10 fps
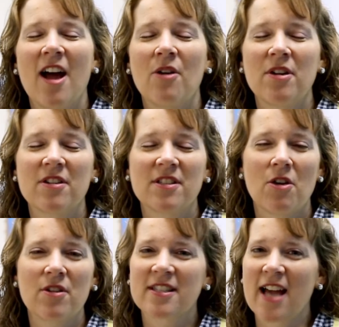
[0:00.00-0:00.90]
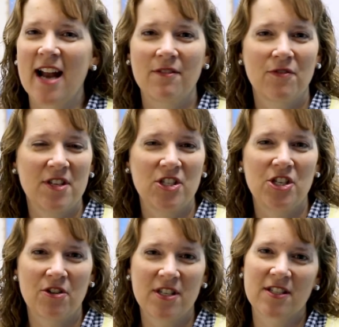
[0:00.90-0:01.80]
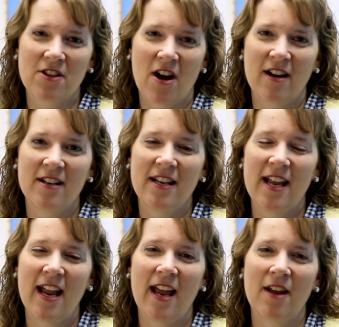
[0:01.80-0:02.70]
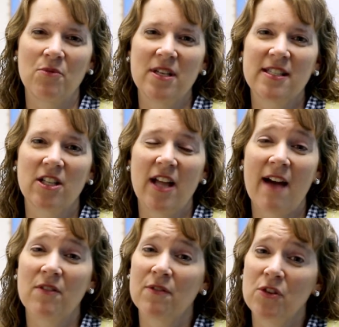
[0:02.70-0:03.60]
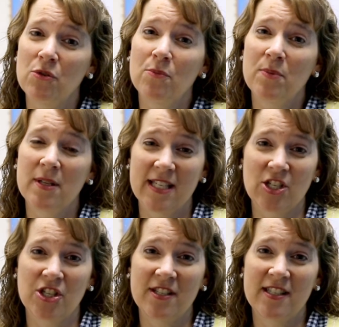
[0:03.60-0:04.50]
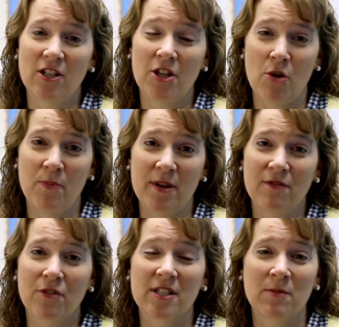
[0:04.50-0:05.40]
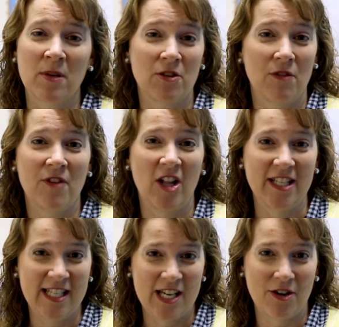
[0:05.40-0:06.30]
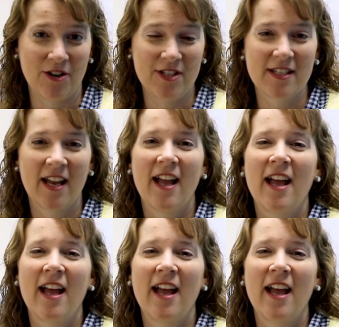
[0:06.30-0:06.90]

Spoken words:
We are so excited for this year to start, and we still have a few positions still open for some adult volunteers.